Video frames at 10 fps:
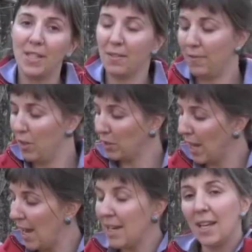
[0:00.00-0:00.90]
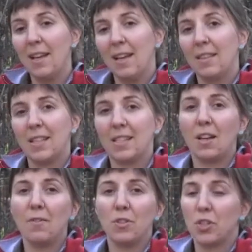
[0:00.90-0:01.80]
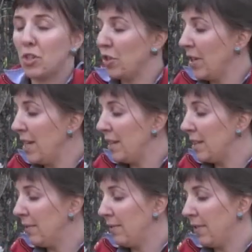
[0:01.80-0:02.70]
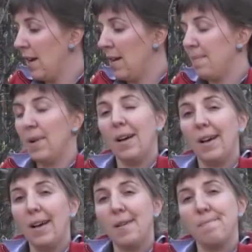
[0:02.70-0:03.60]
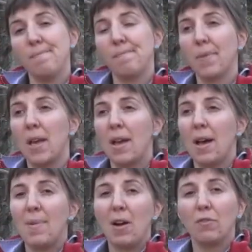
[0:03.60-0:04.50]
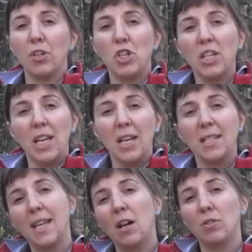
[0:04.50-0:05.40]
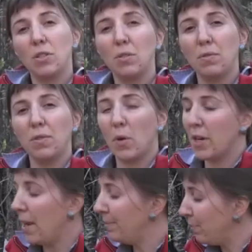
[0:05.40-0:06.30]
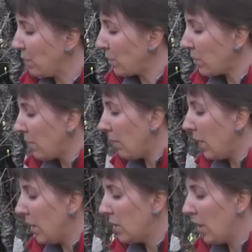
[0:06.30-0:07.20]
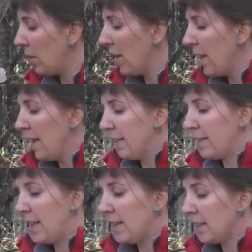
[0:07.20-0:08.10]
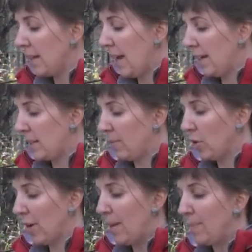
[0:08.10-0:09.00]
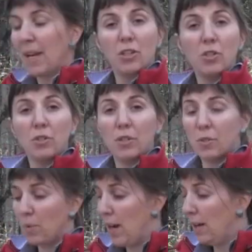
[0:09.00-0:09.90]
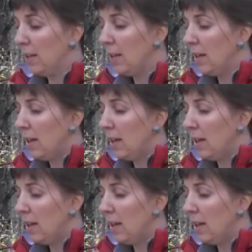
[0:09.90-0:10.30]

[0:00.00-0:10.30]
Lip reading: field guide. This covers trees from about Virginia down to Florida. So this has some great pictures as well,